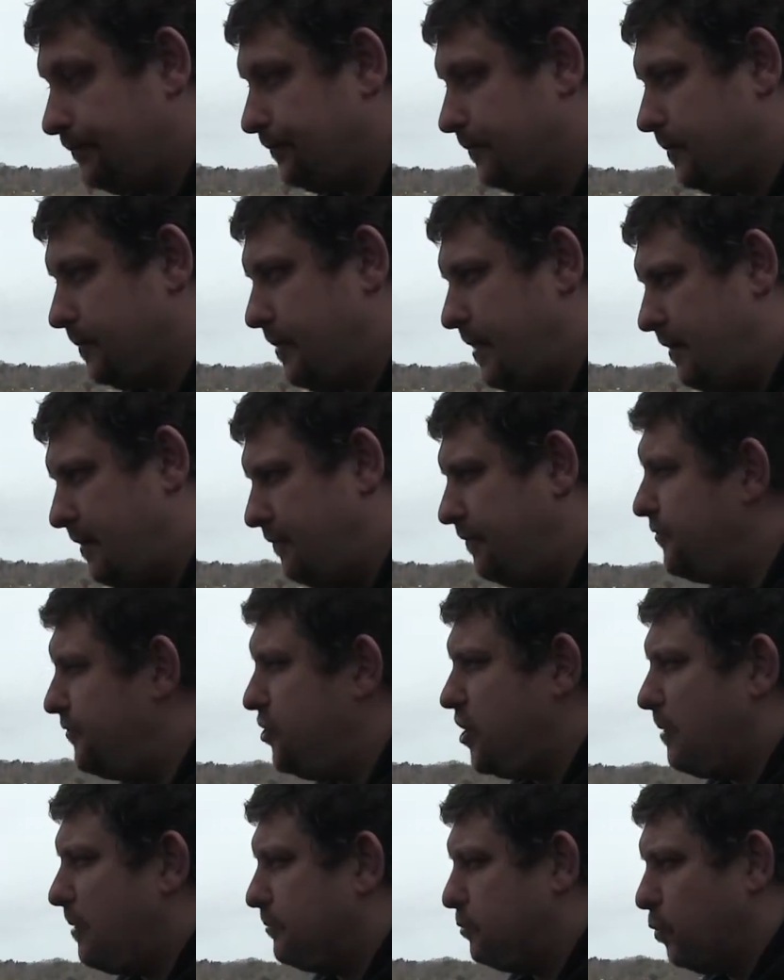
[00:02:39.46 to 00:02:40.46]
a bit of
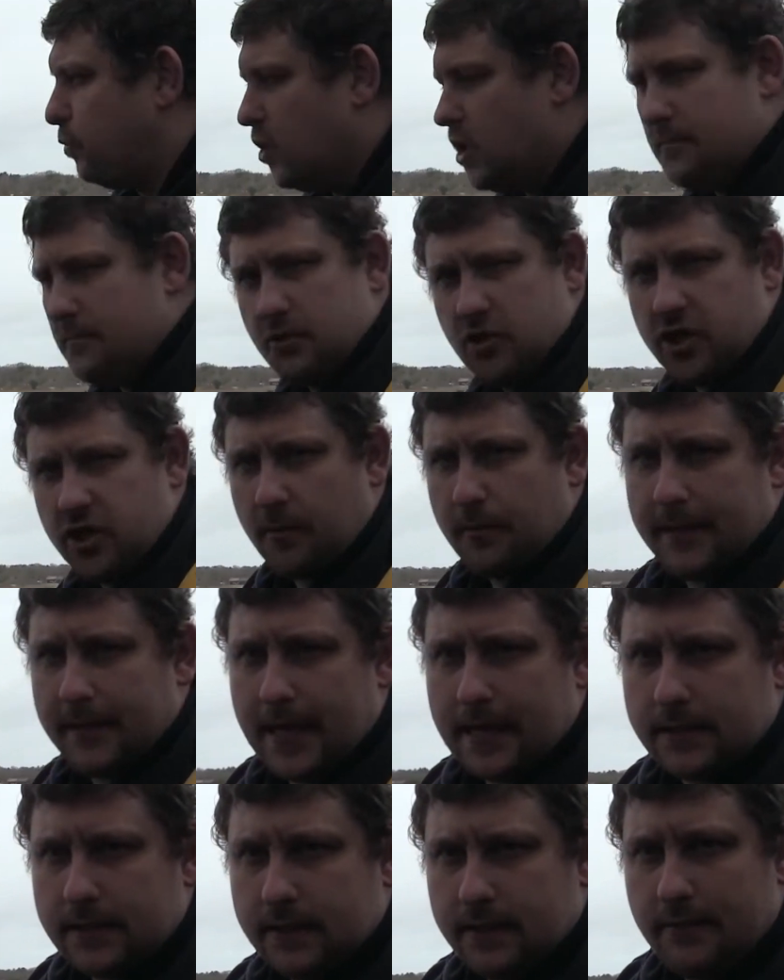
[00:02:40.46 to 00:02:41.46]
chopped worm and chopped
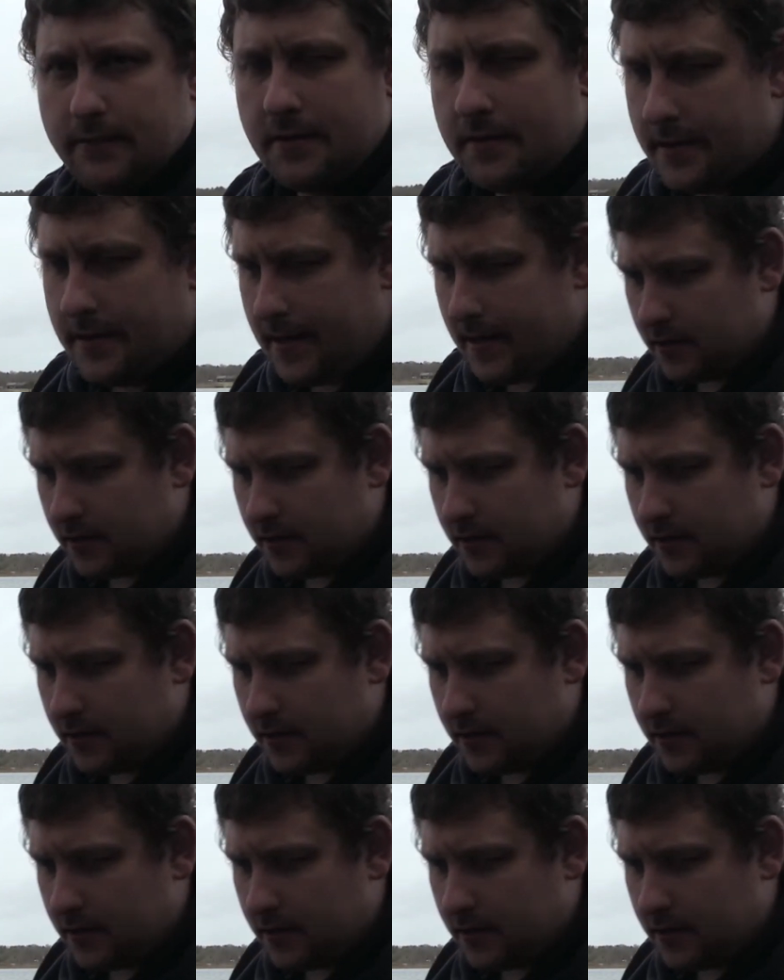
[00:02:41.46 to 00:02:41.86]
castor in there,